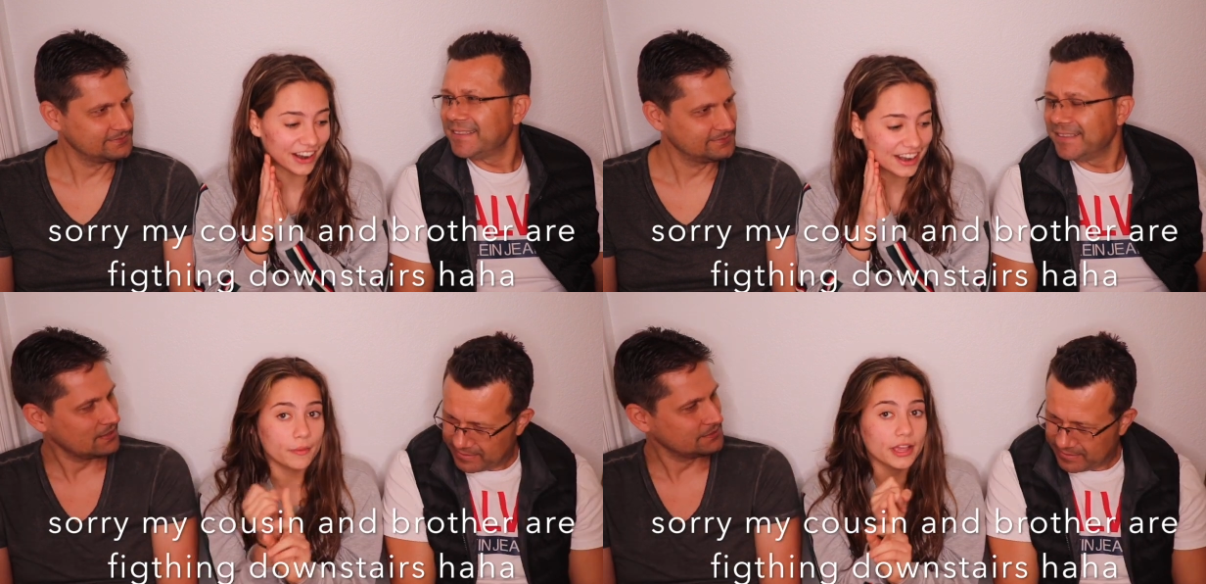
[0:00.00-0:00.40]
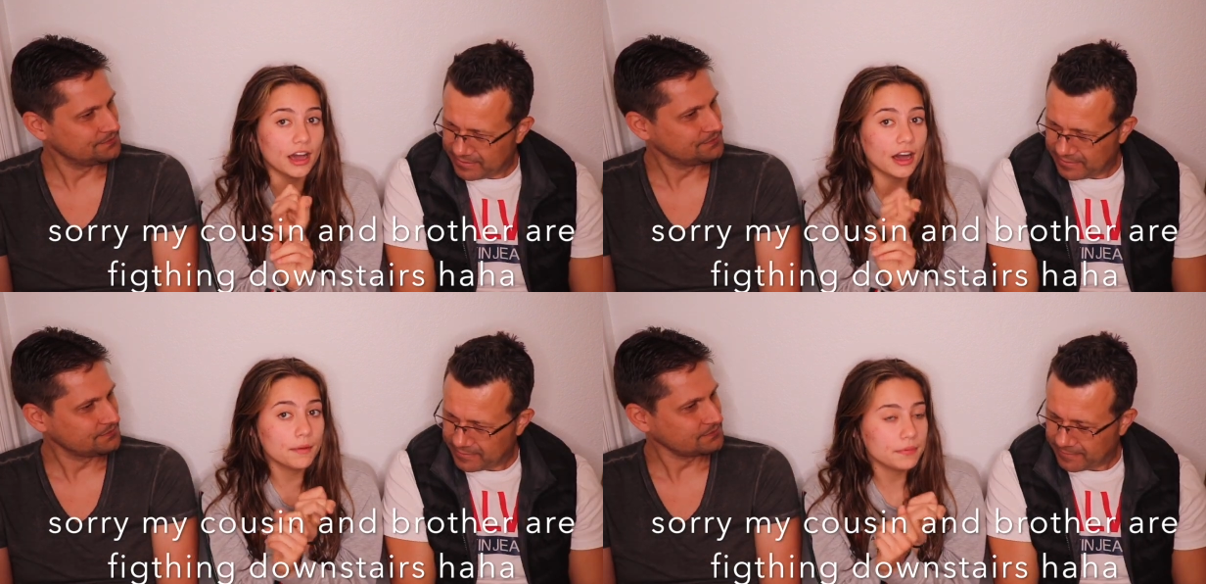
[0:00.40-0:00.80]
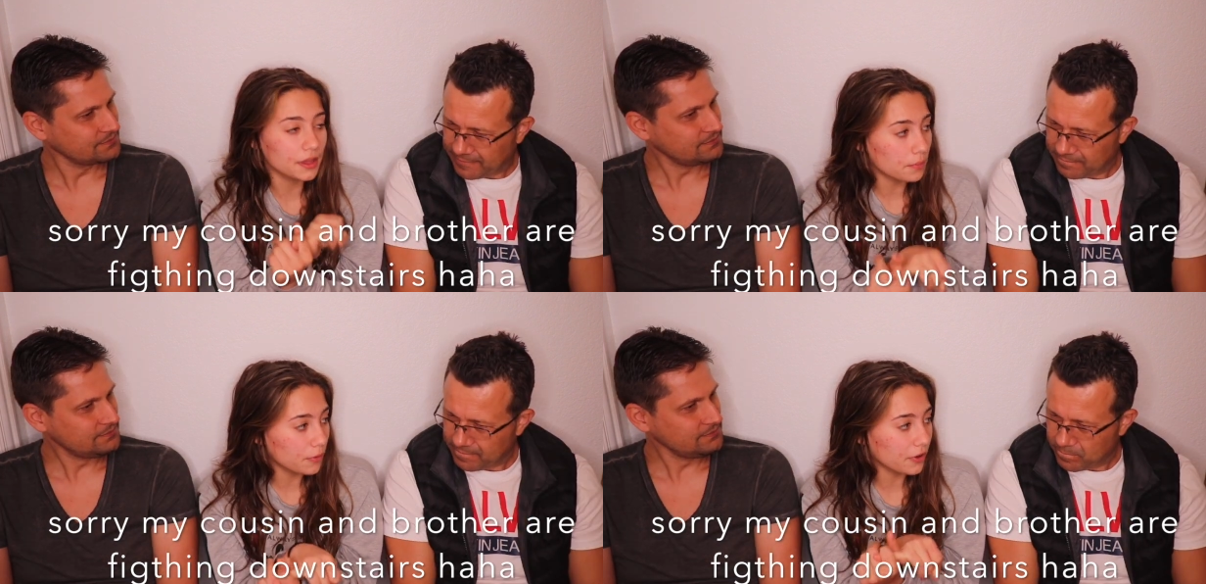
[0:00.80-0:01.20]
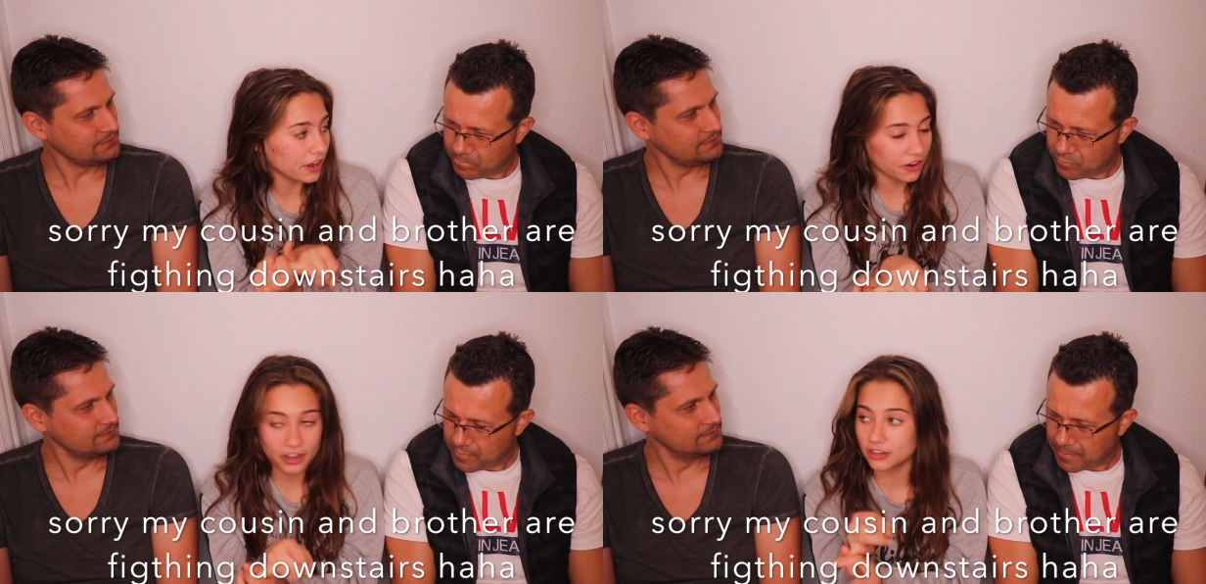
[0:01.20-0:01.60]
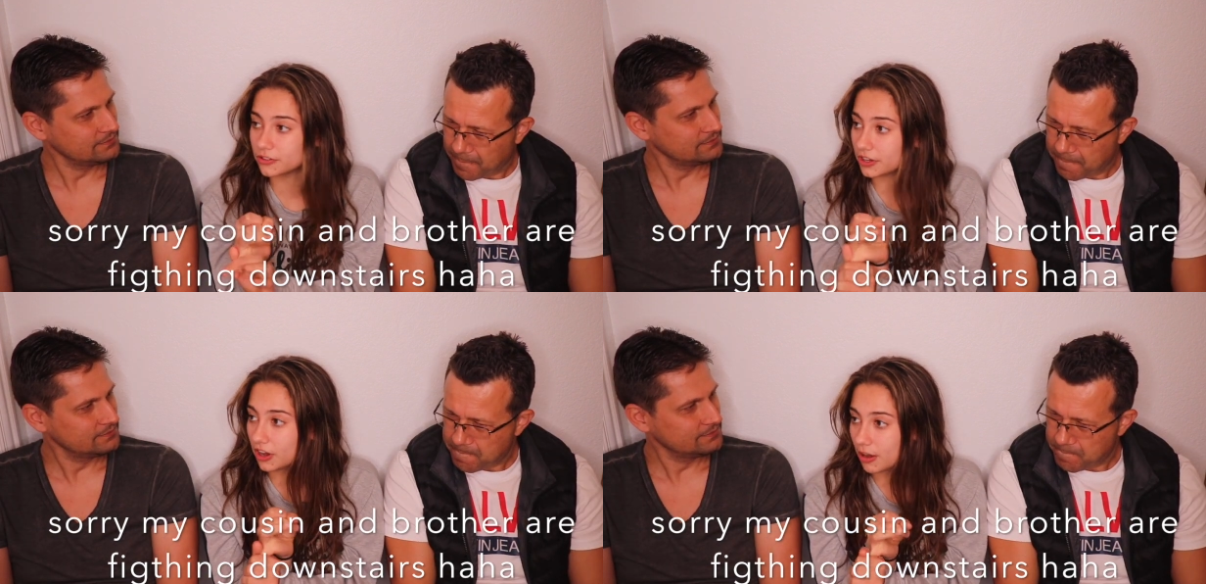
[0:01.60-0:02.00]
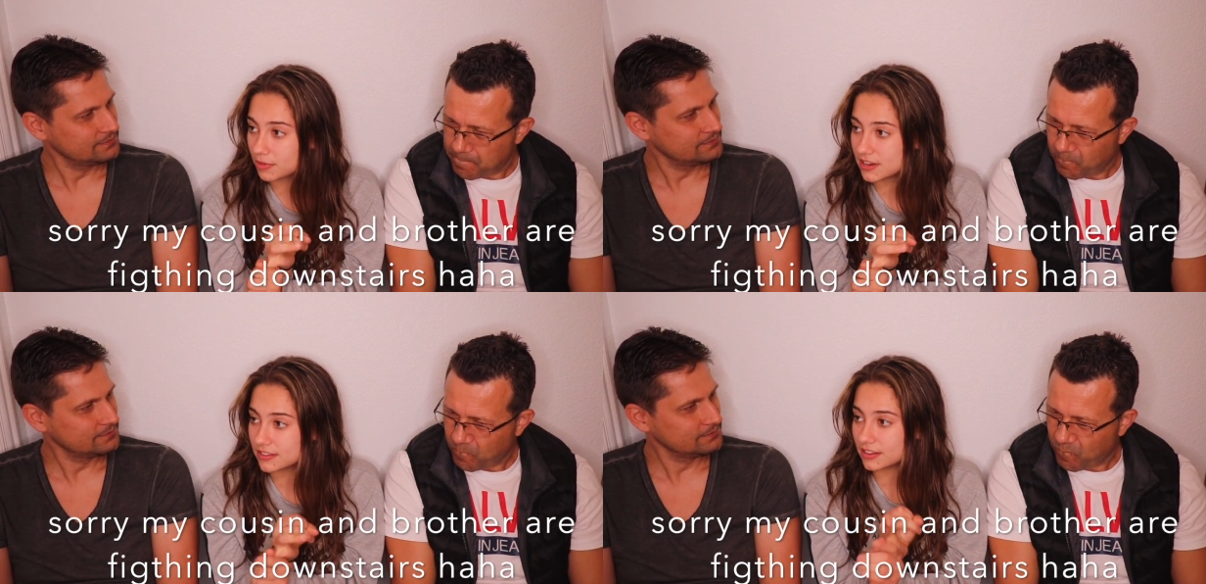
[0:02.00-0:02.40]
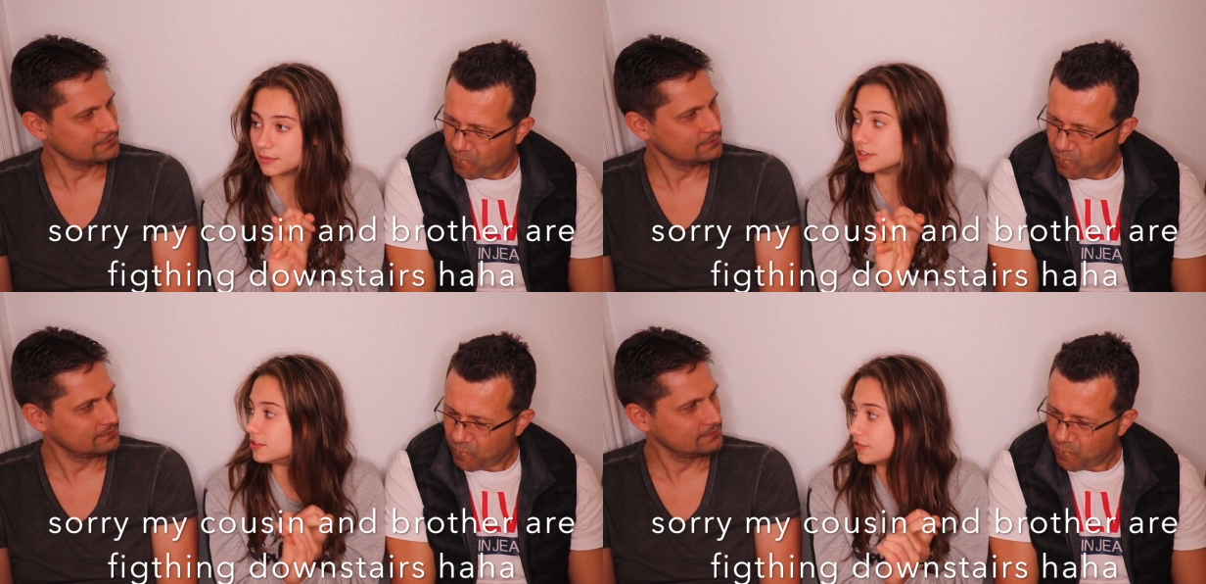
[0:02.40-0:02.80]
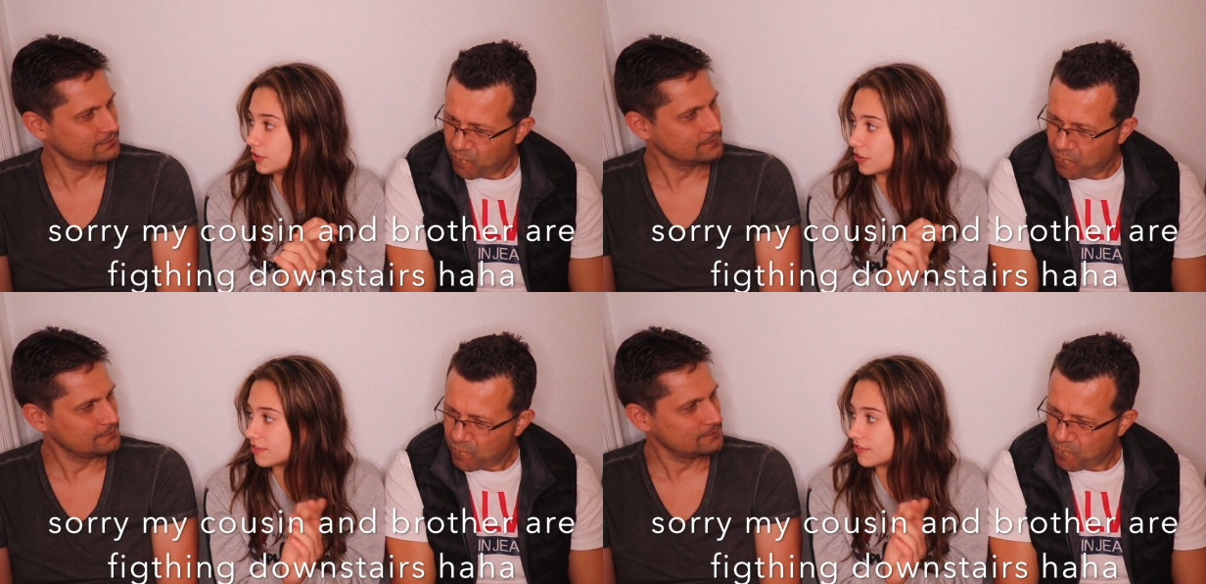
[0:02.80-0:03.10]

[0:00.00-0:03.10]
Speaker 1: Growing up in Bulgaria during communism, did you feel